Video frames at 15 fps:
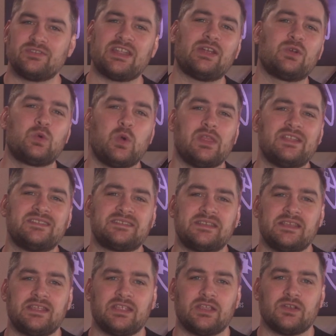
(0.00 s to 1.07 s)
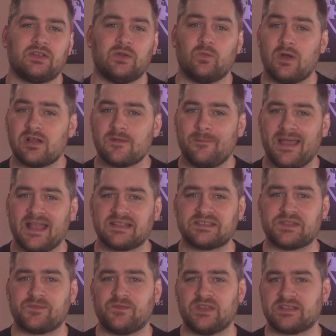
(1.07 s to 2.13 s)
Darren Kwilinski here, and welcome back to
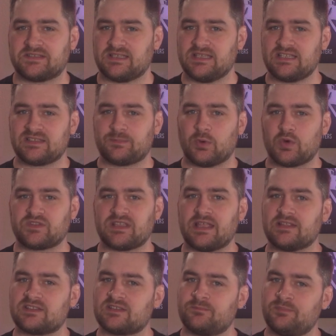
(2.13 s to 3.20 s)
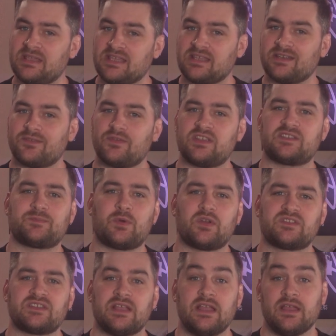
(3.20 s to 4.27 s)
the Fix Esports. And speaking of
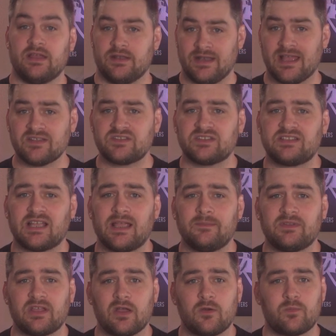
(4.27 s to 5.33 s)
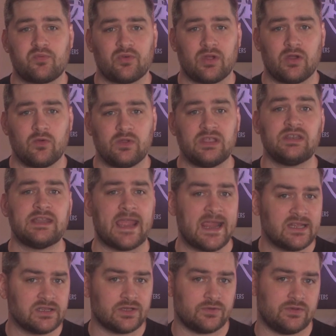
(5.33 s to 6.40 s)
esports, now's the time to go pro in
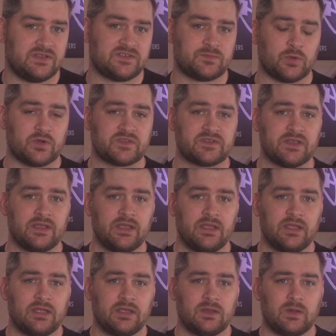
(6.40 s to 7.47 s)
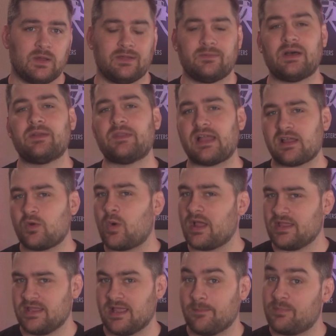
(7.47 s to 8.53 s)
Halo Esports. Well, not
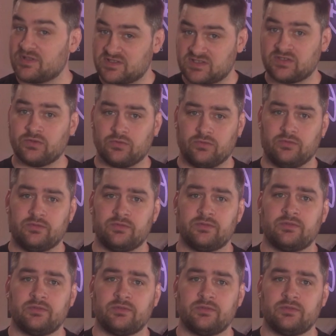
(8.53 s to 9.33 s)
quite yet, but soon.